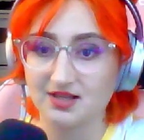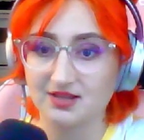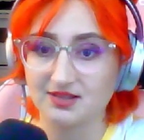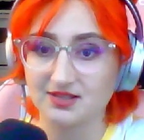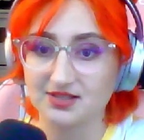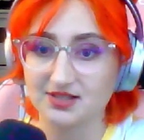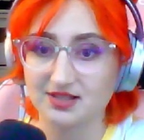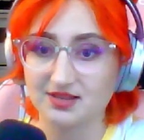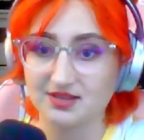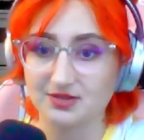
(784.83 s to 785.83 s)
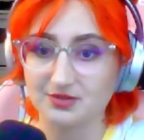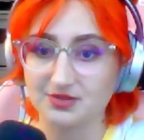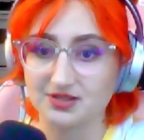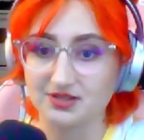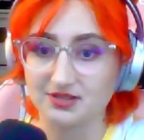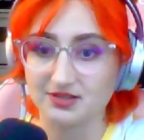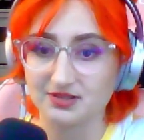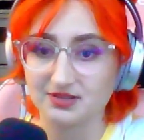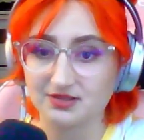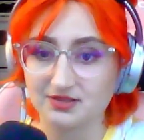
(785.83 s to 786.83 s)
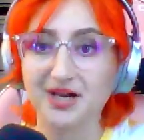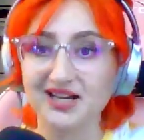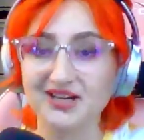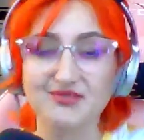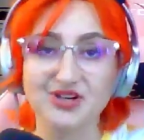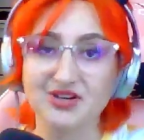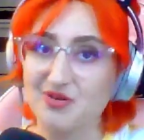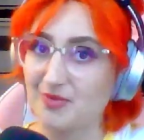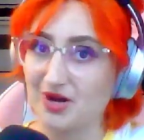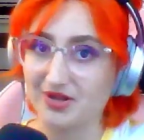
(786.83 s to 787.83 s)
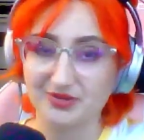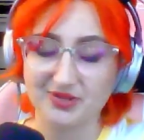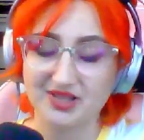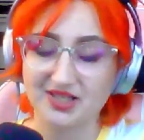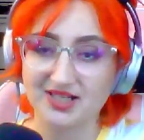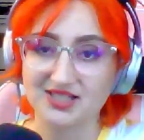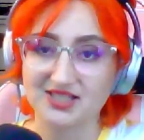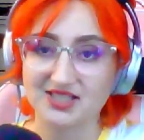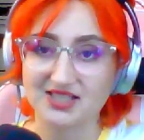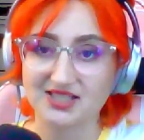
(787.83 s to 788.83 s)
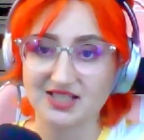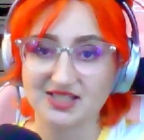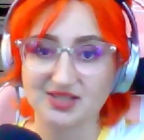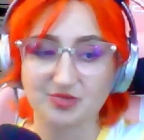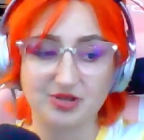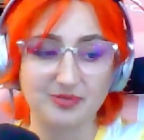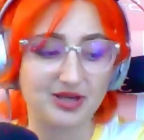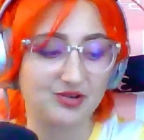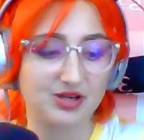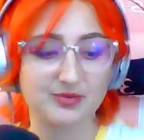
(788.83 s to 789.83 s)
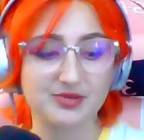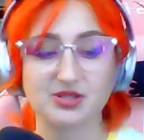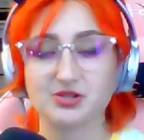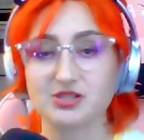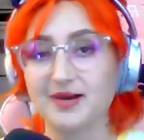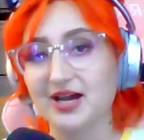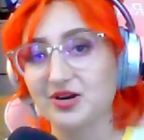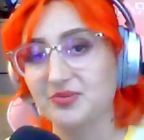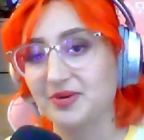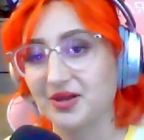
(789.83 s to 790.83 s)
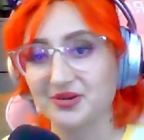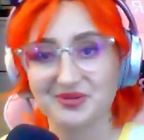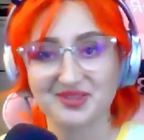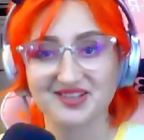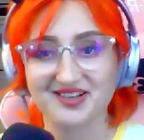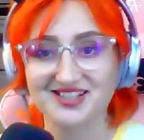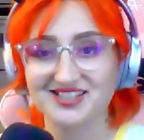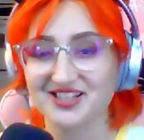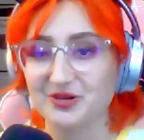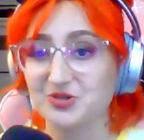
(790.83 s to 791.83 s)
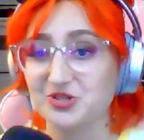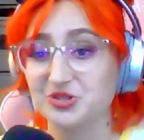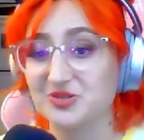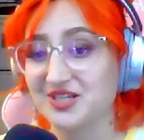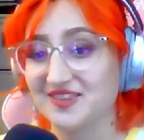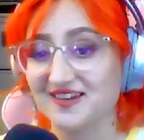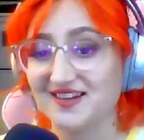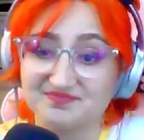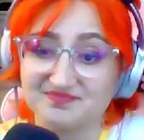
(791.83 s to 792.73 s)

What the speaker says: Let's get those in. I never even bother with lights. I said this in one of my other episodes, but I don't bother with lights. They don't do anything.